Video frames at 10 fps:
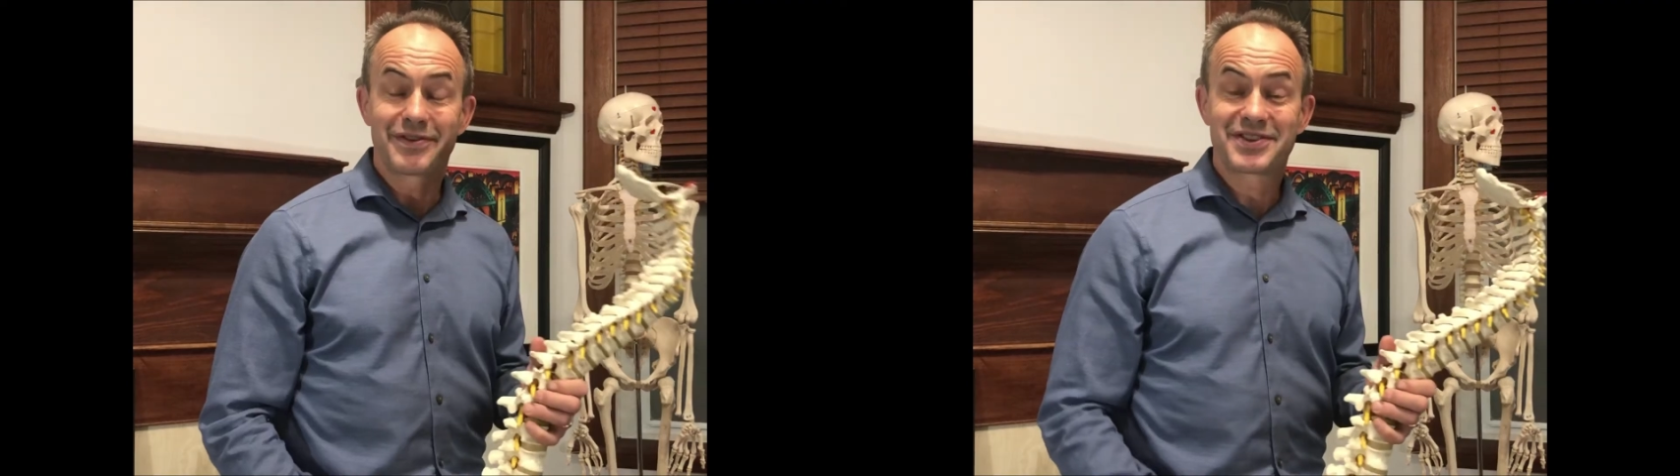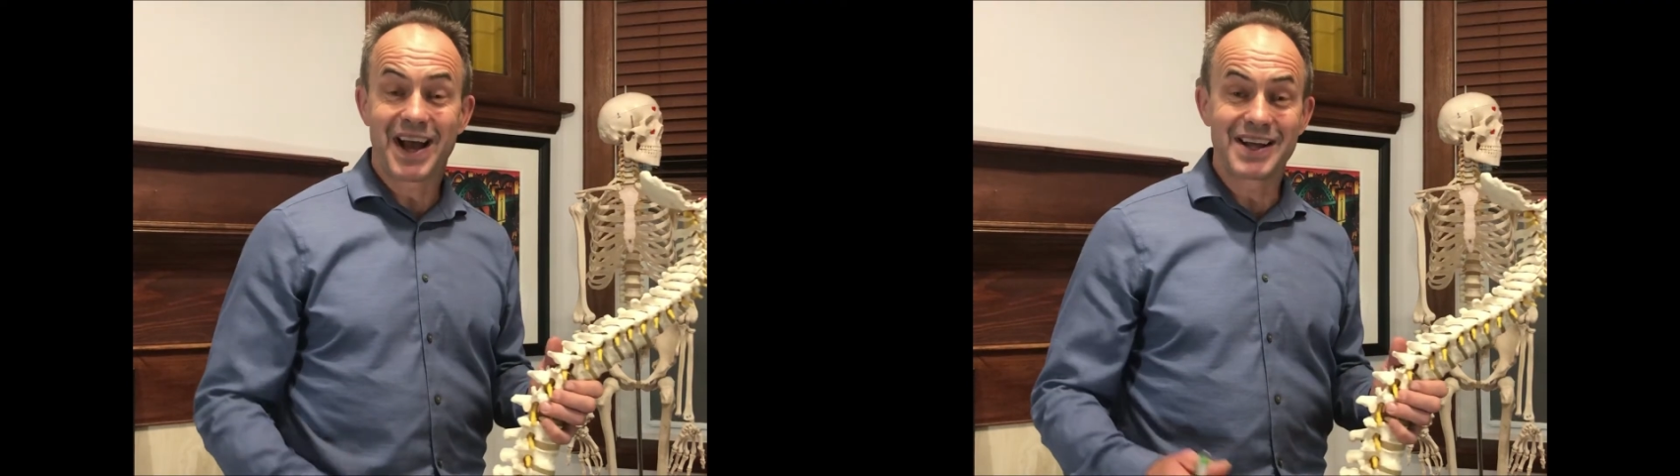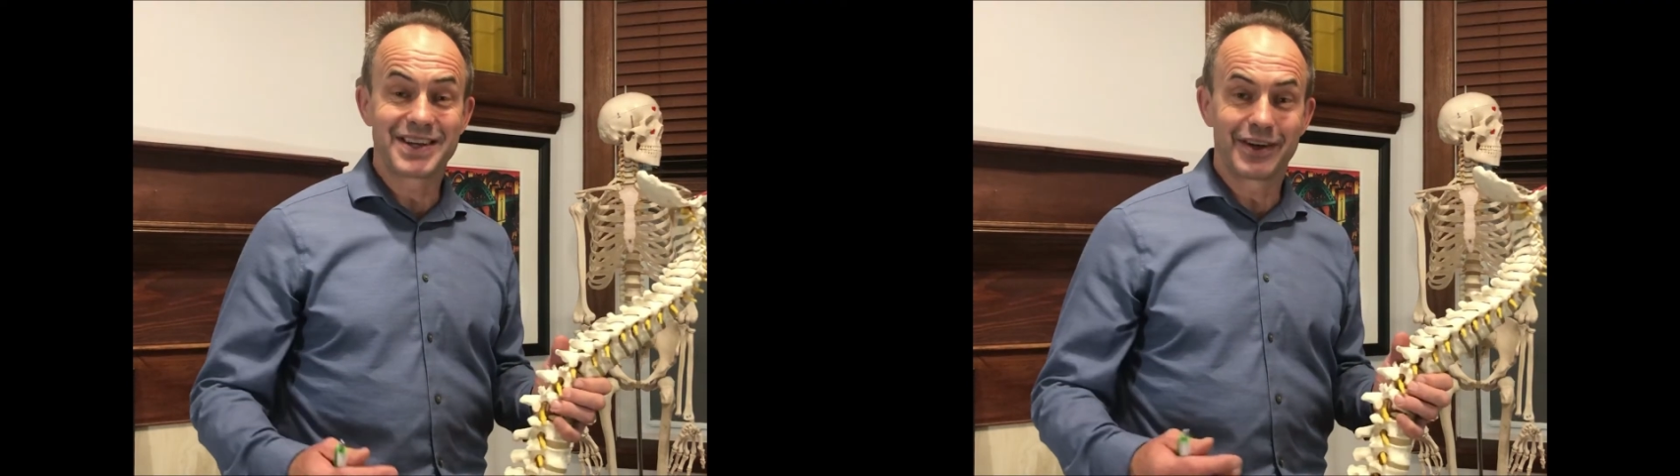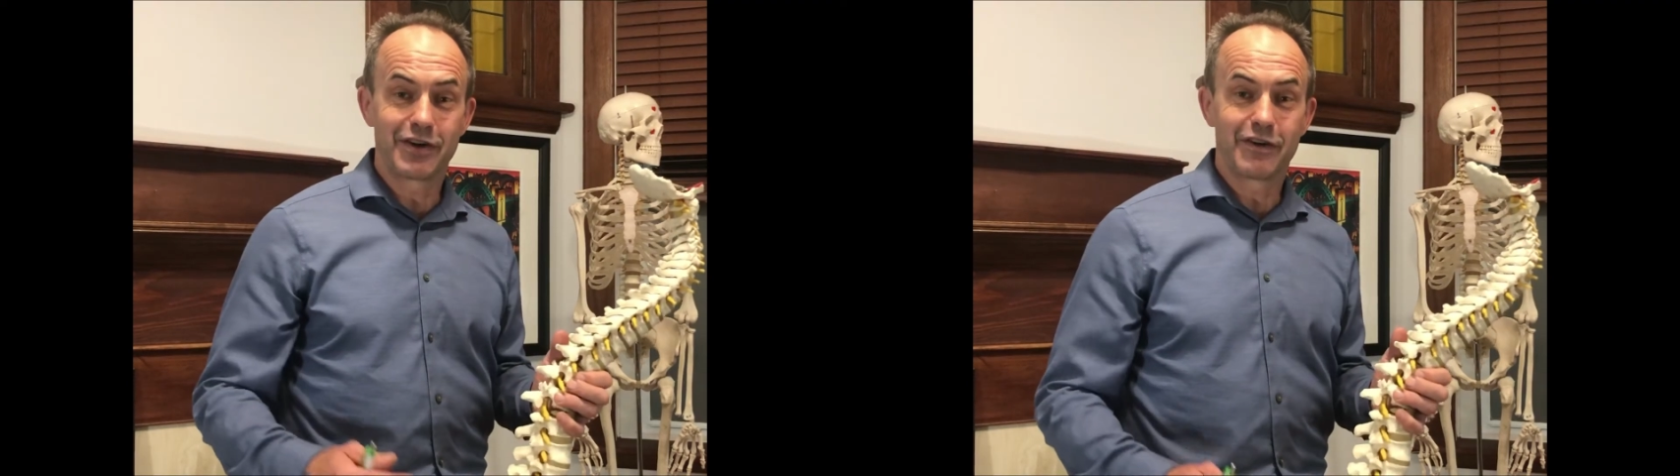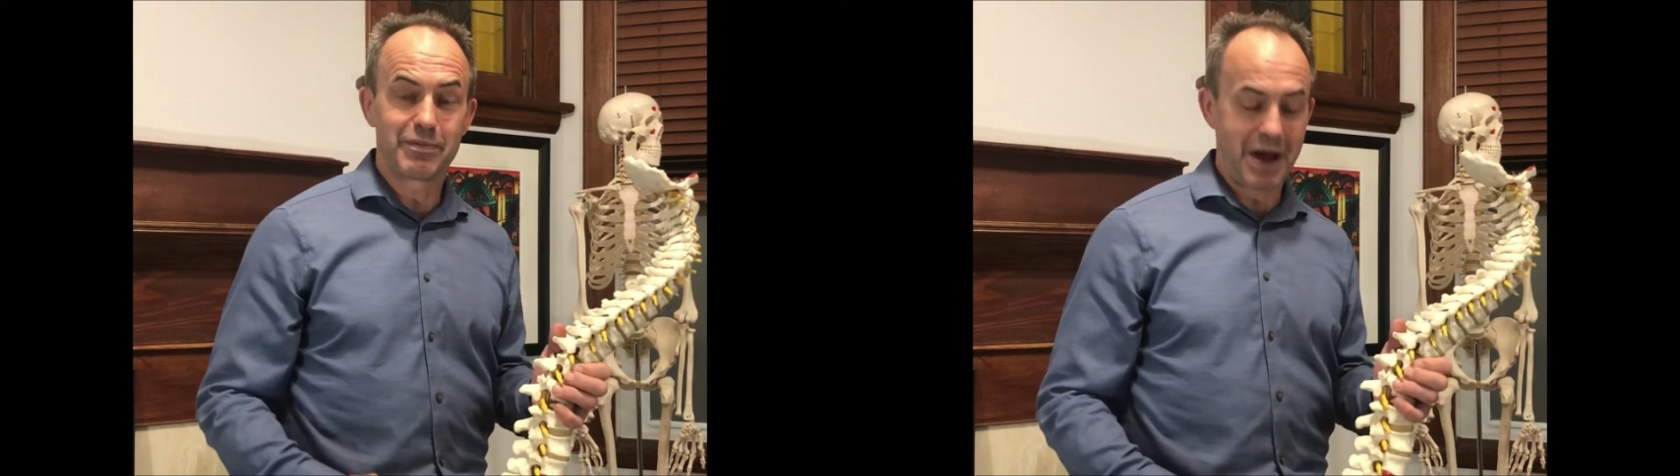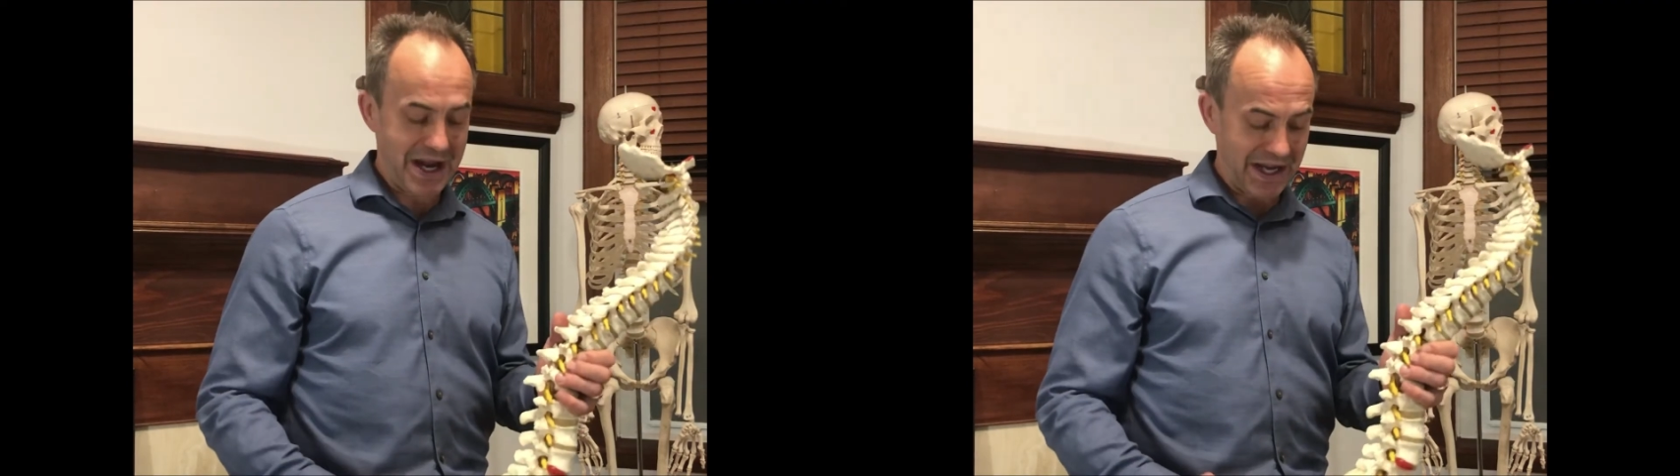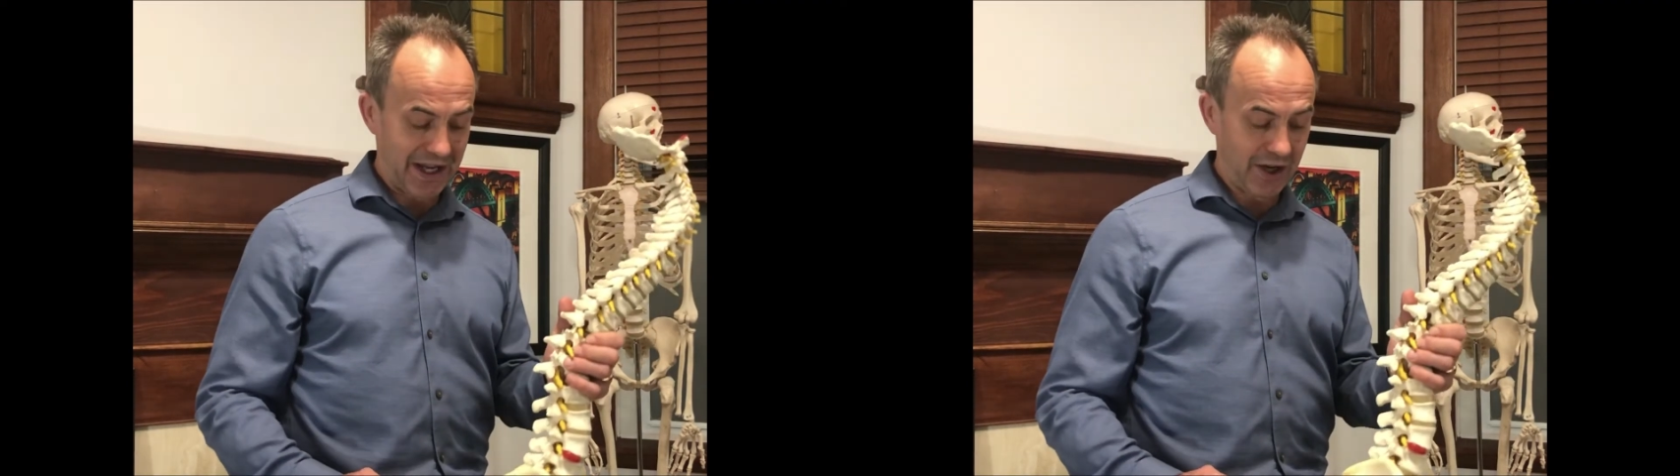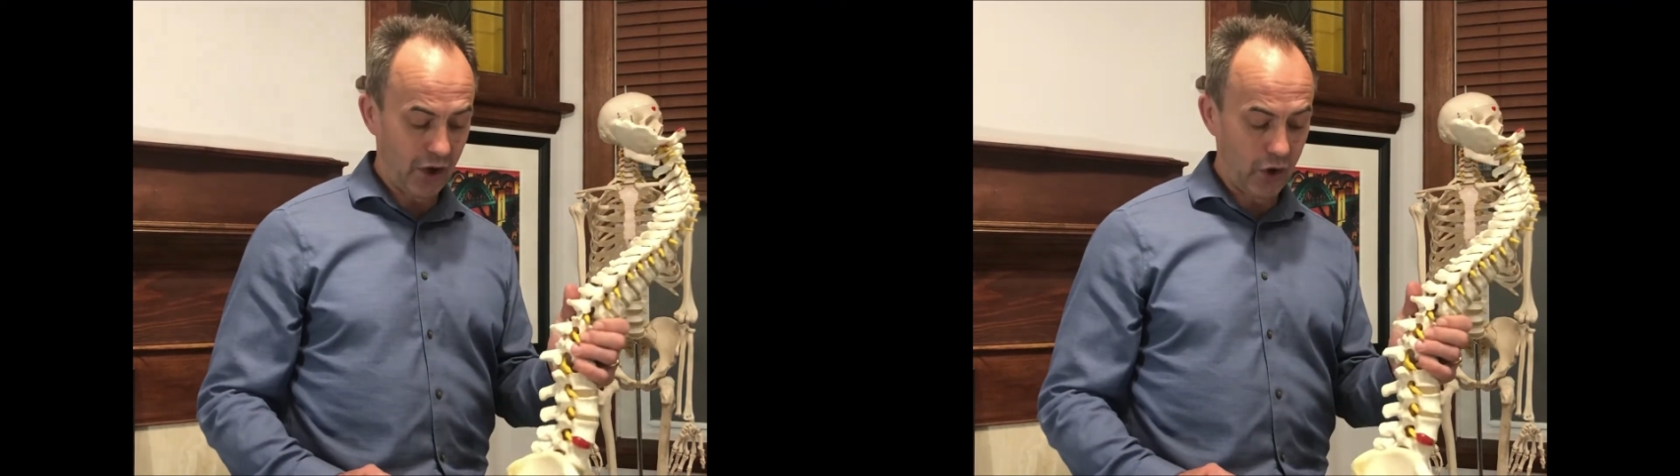of sciatic nerve pain
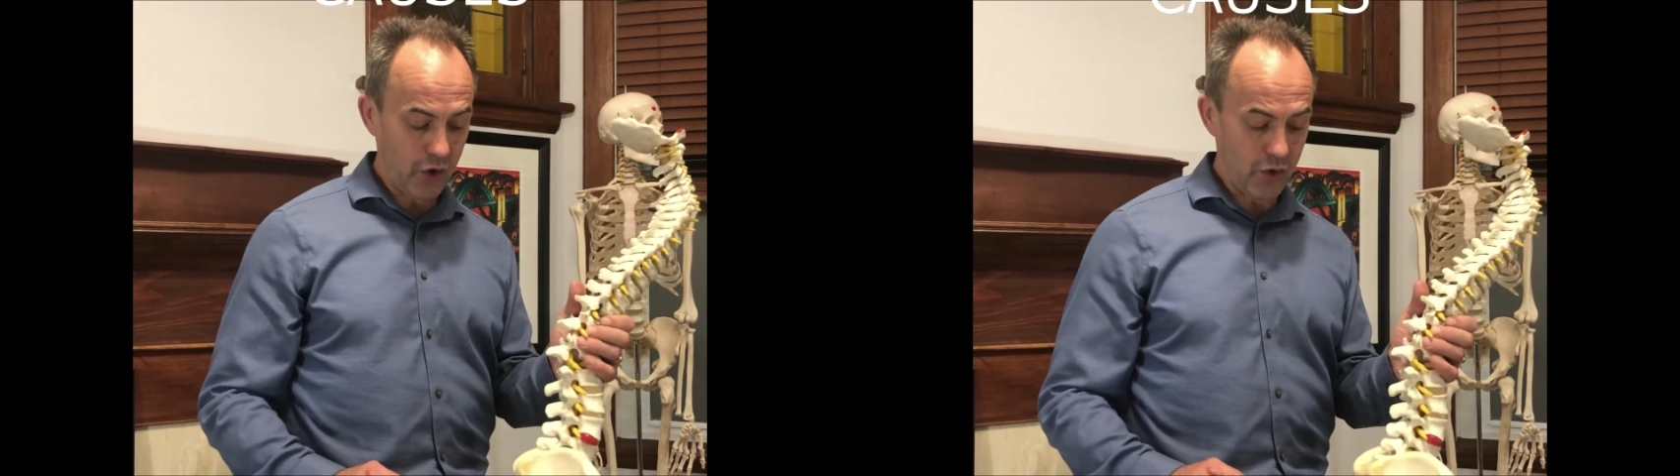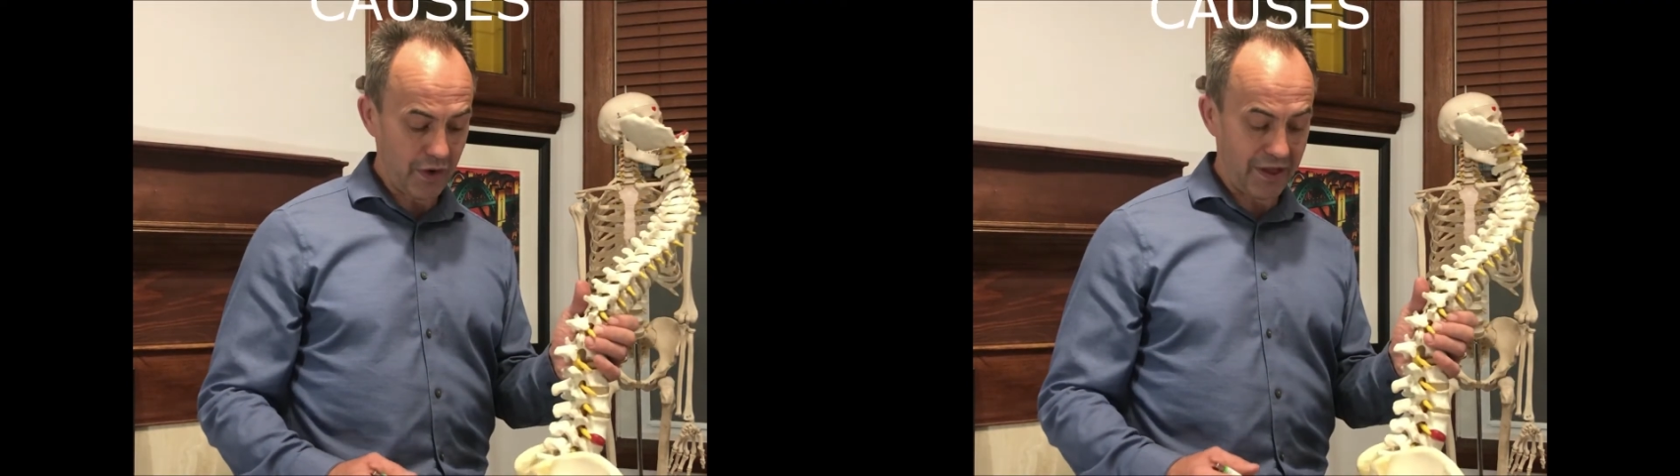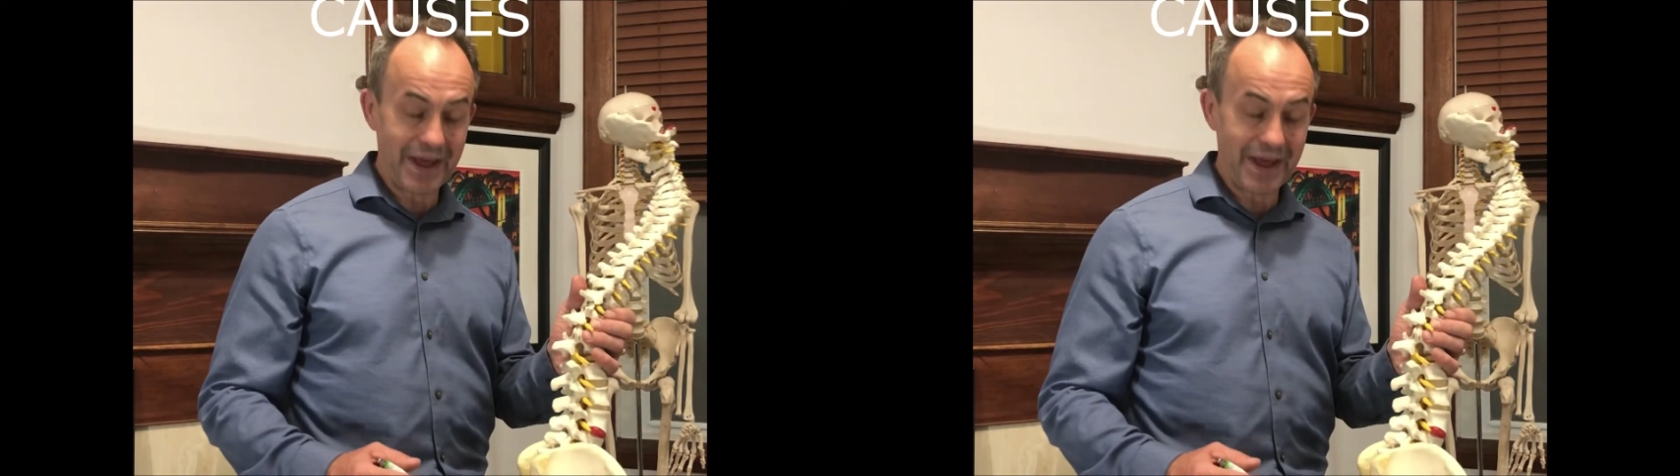include